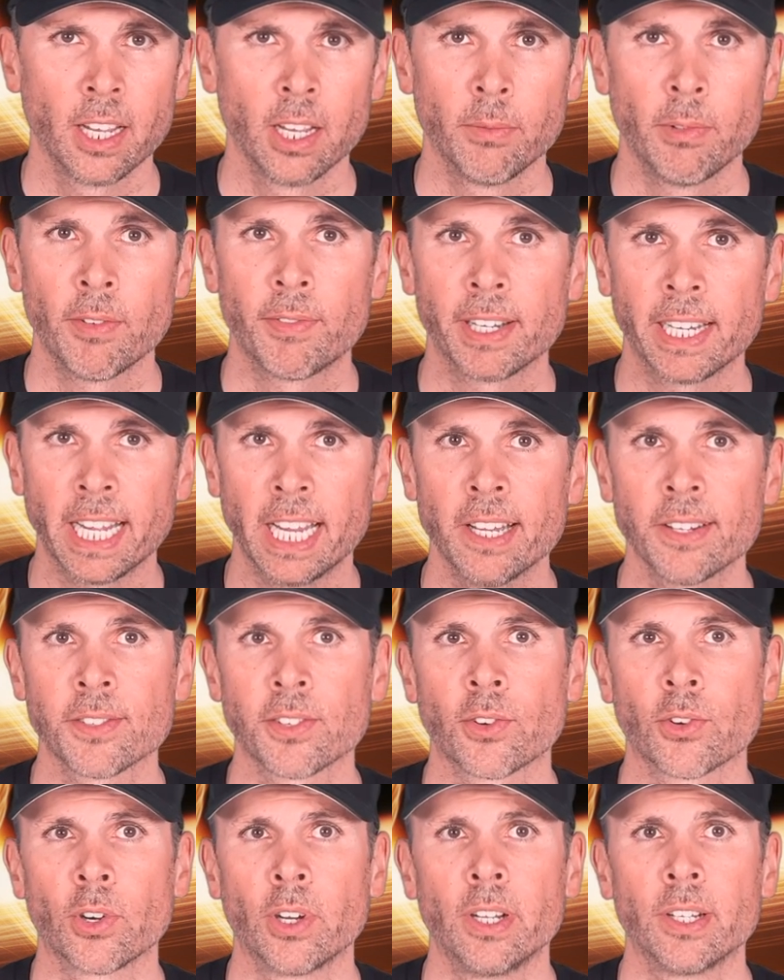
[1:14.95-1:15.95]
with an
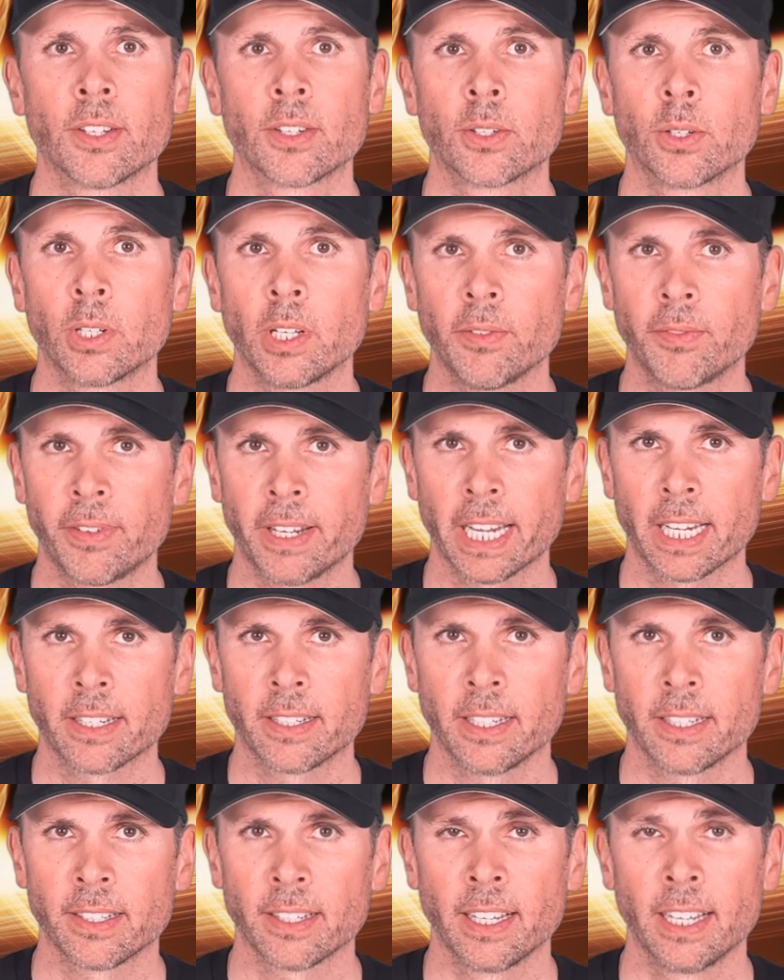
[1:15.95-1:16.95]
asteroid to deflect
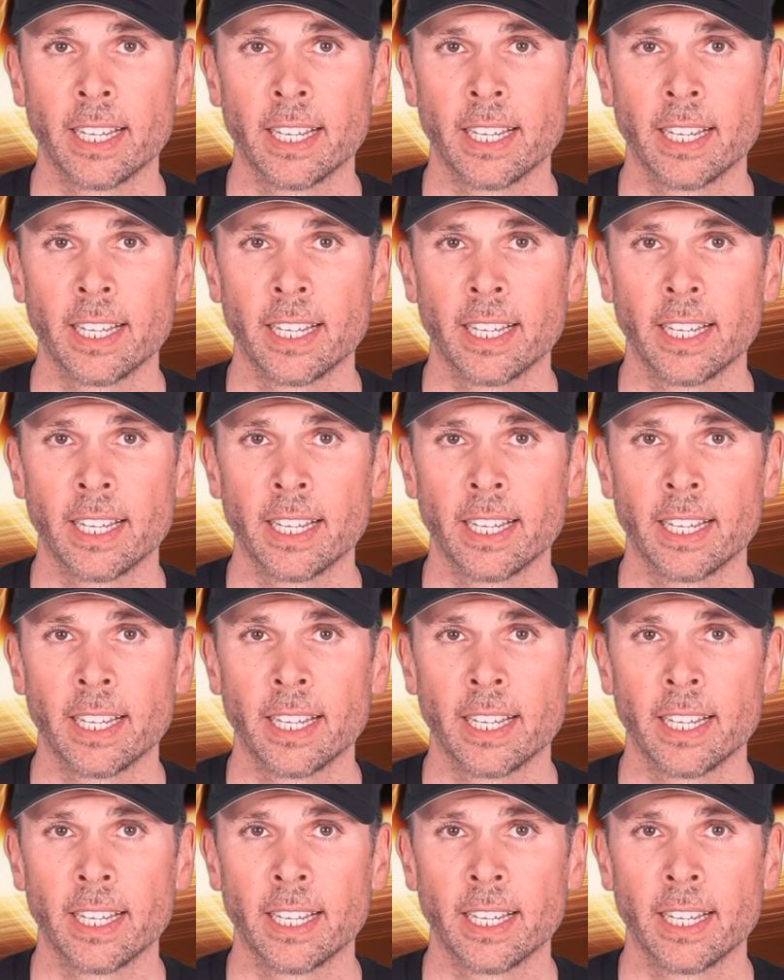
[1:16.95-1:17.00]
it